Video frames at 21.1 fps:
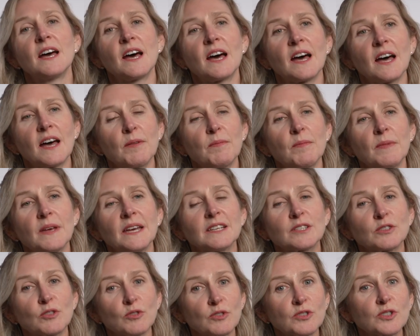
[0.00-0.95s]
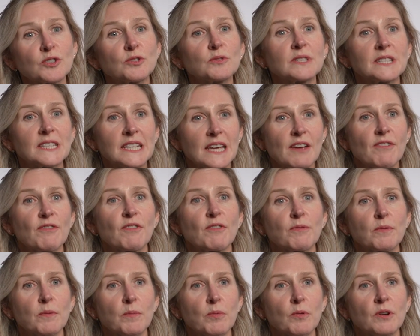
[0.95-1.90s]
It's also safer
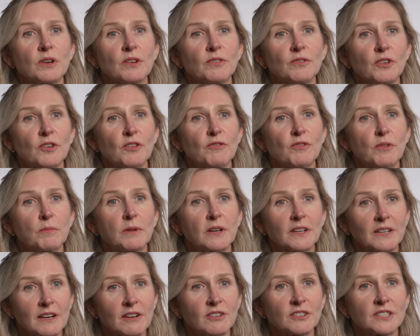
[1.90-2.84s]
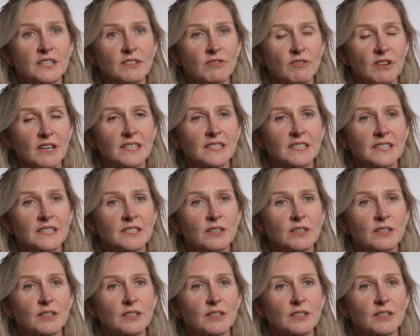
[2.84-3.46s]
from the point of view of the blood clotting risk.